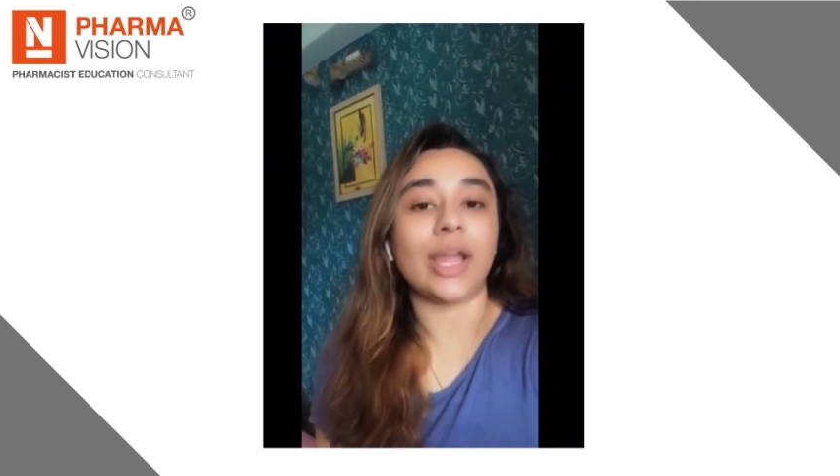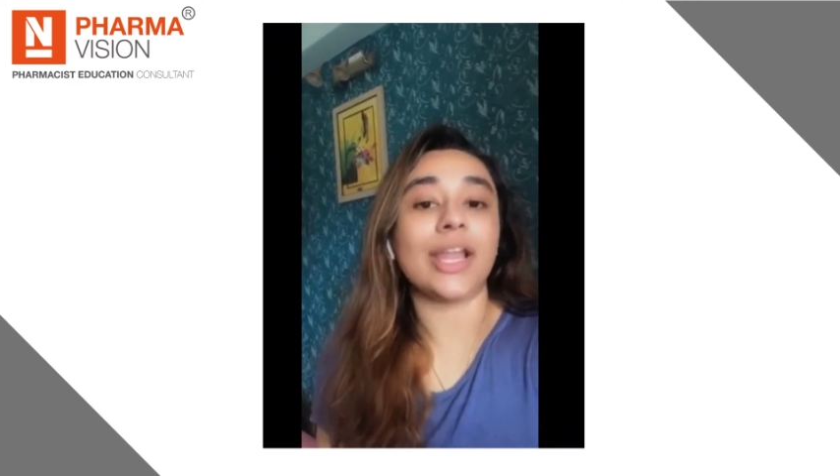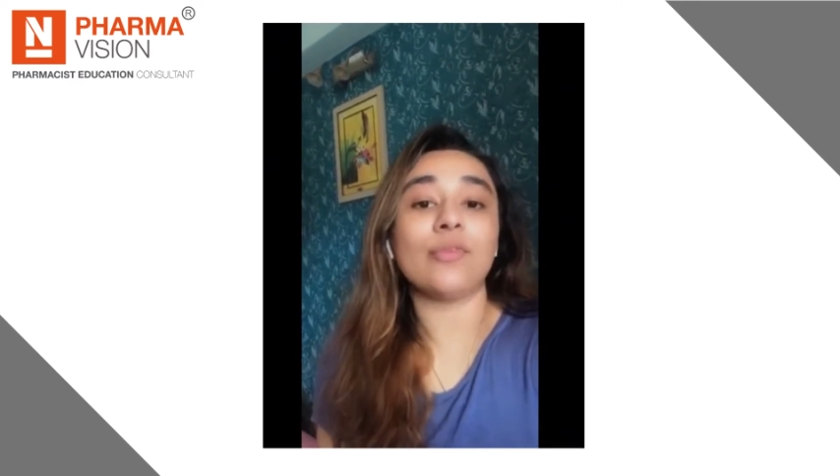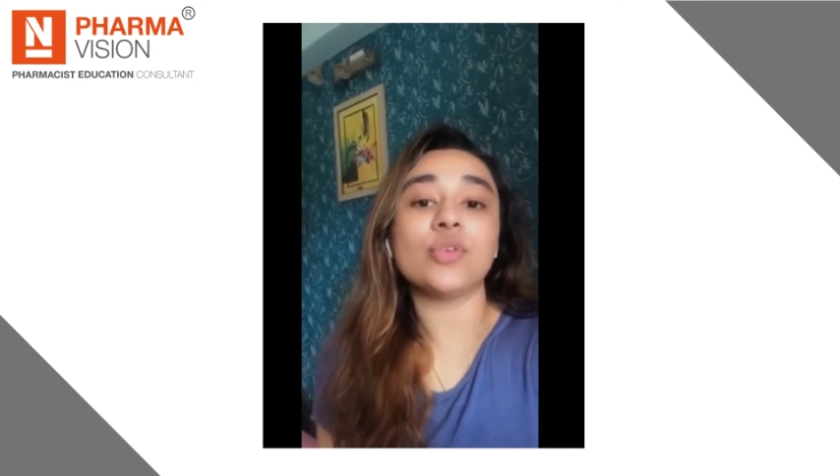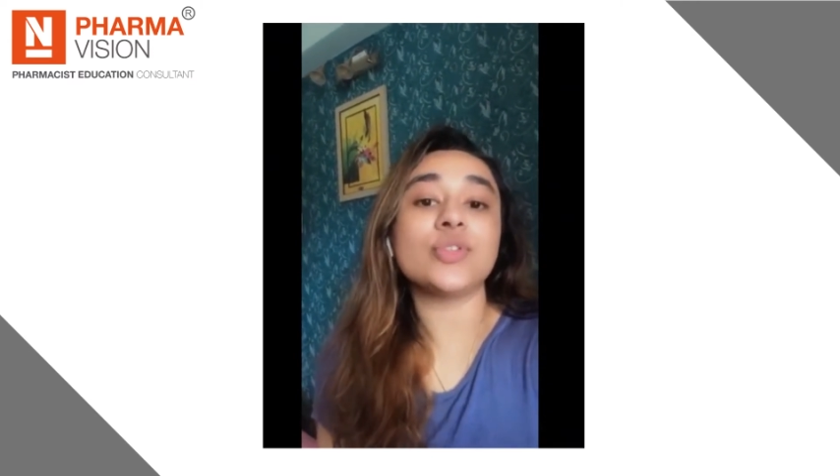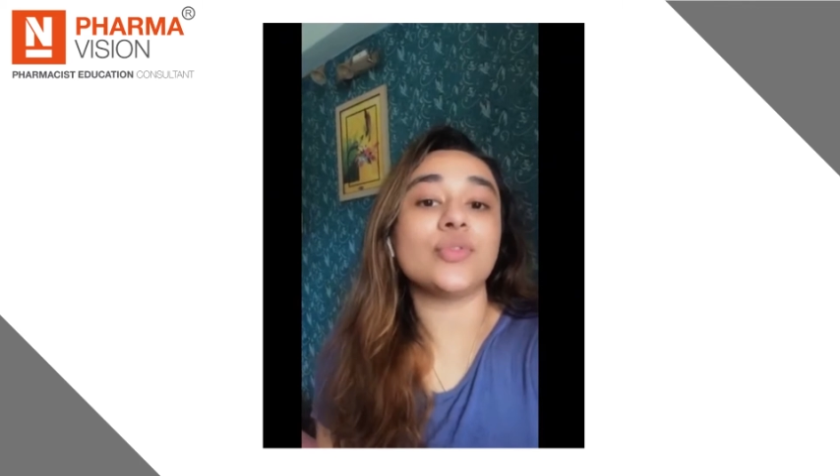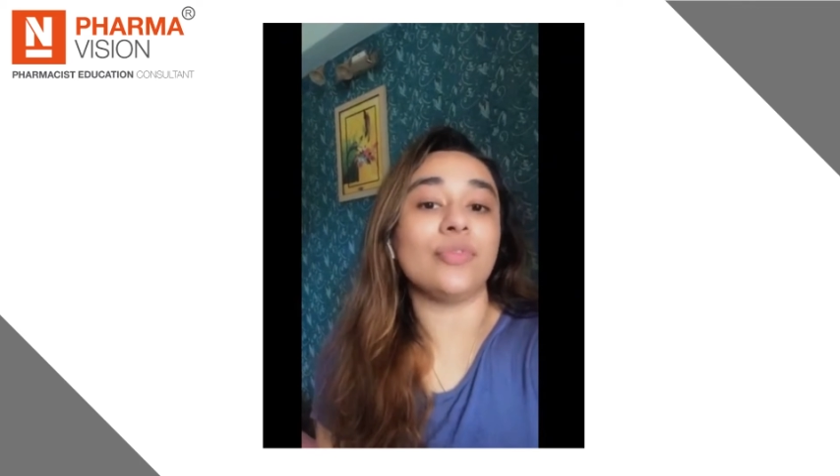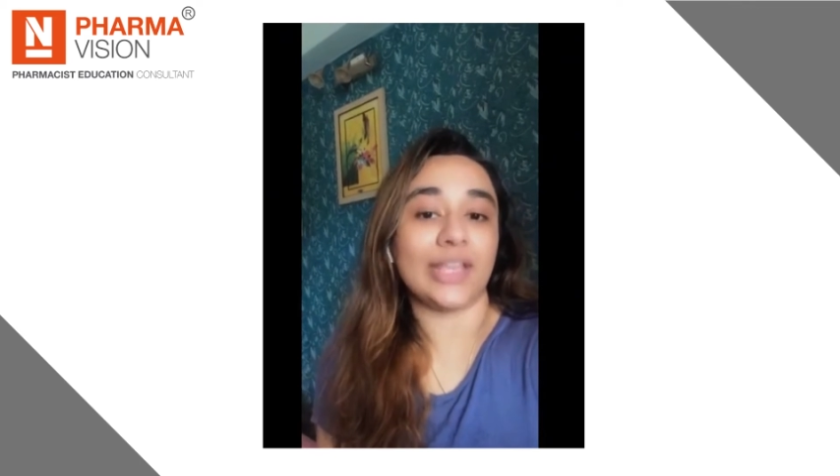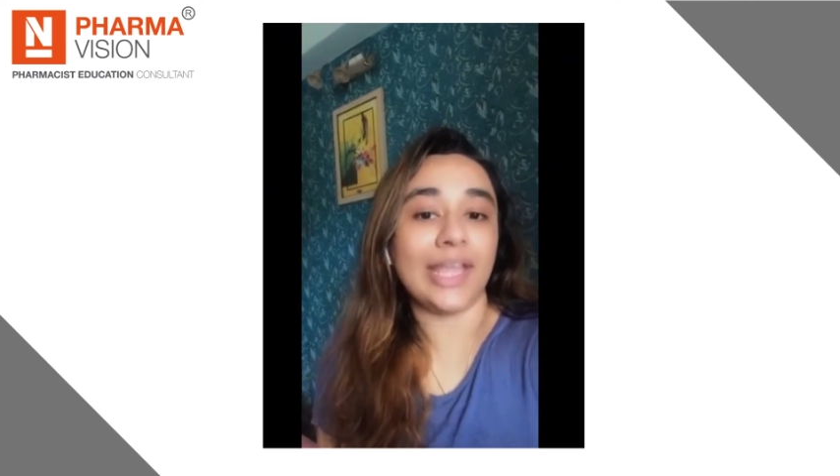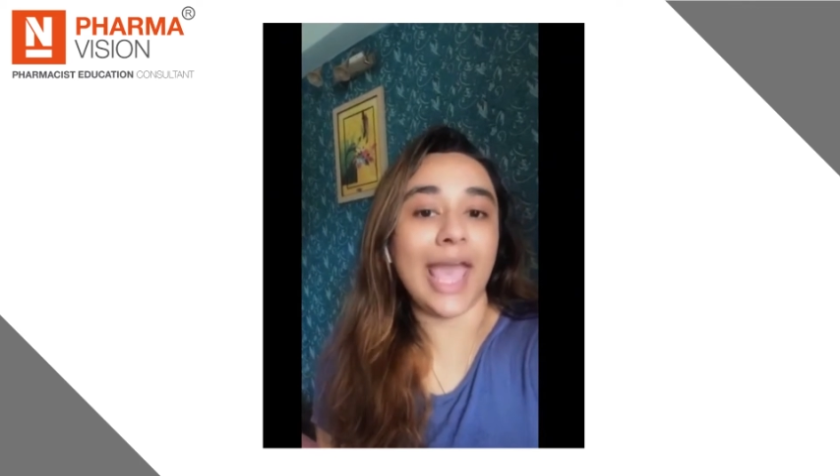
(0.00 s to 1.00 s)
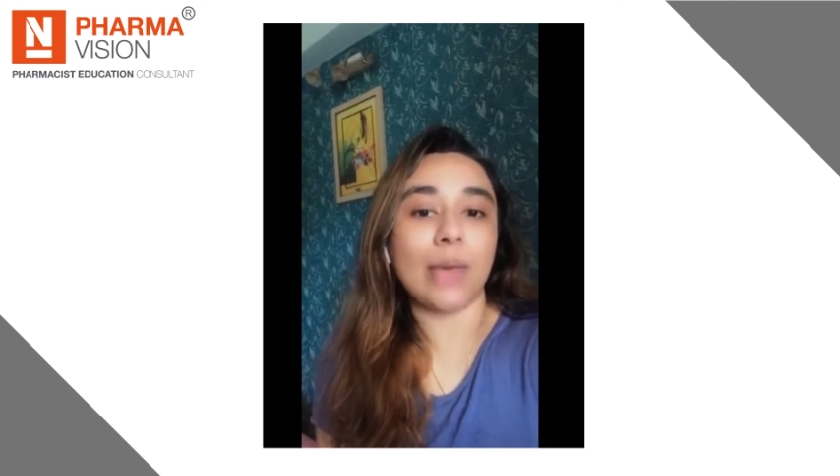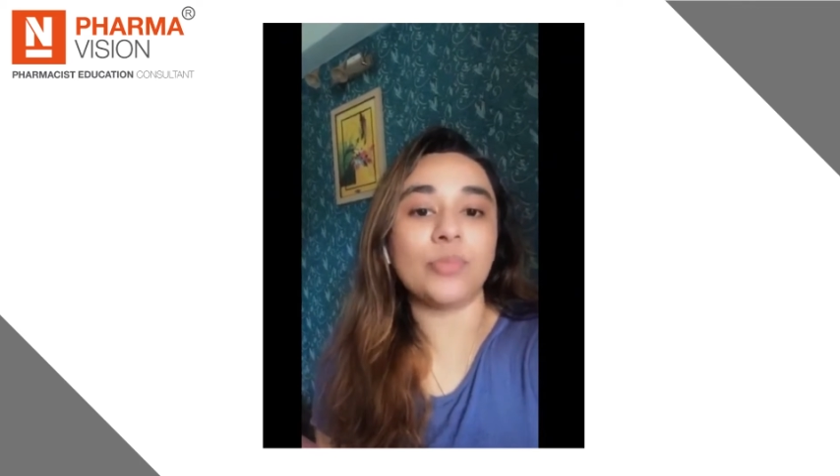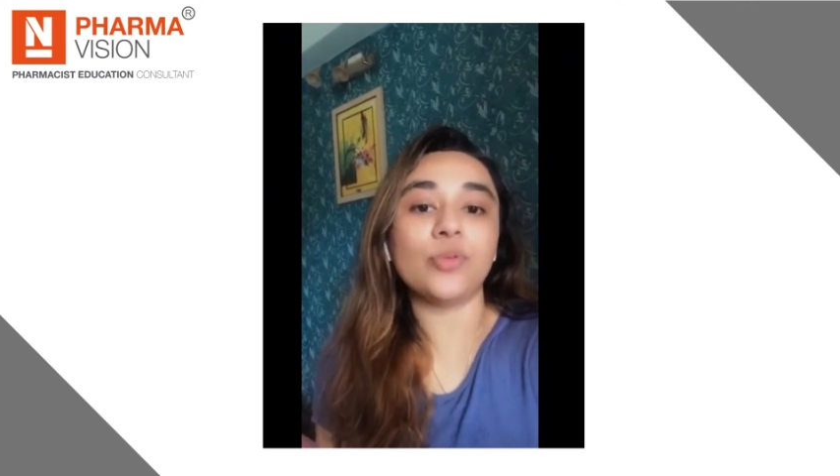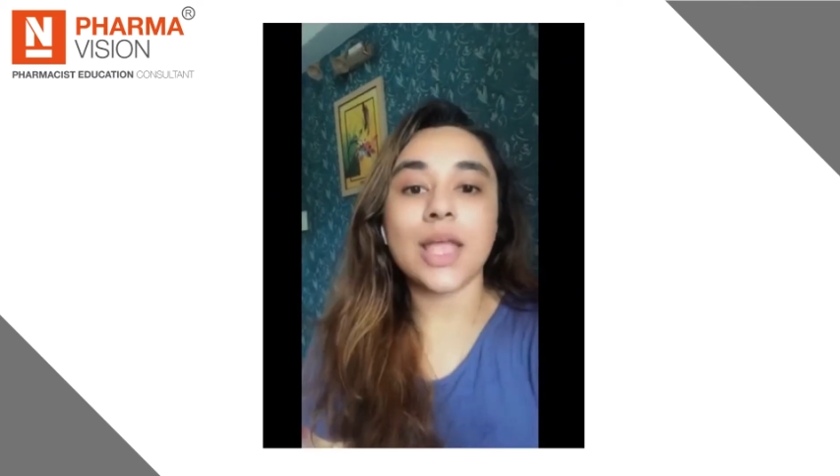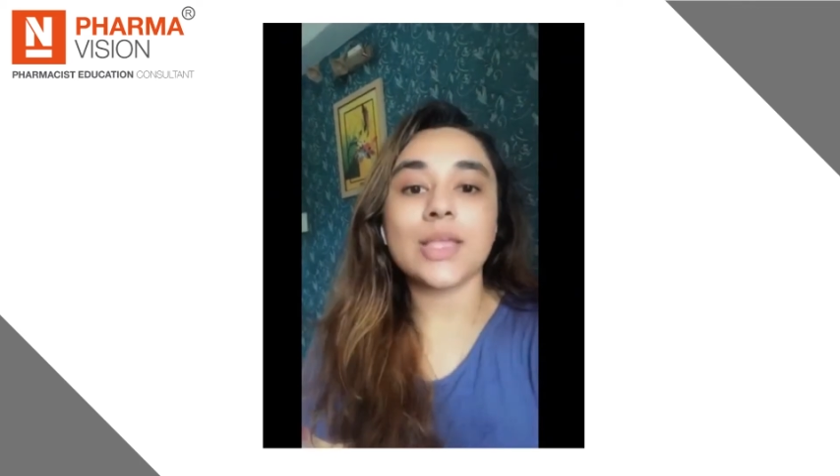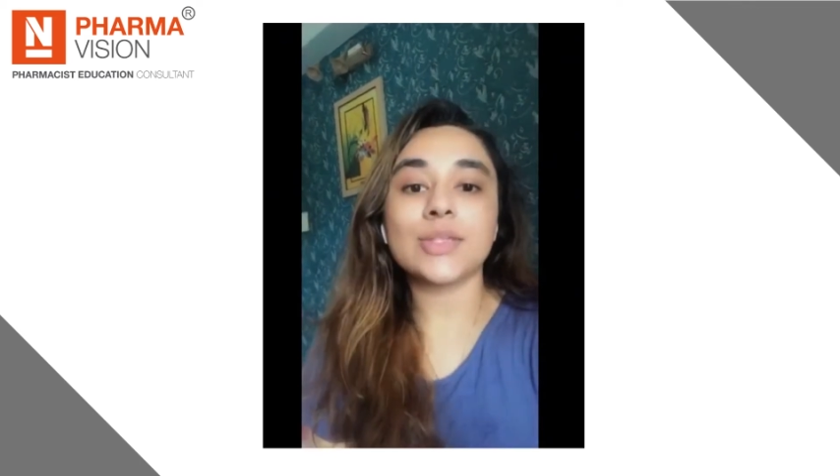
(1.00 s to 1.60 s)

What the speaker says: and I was very happy with.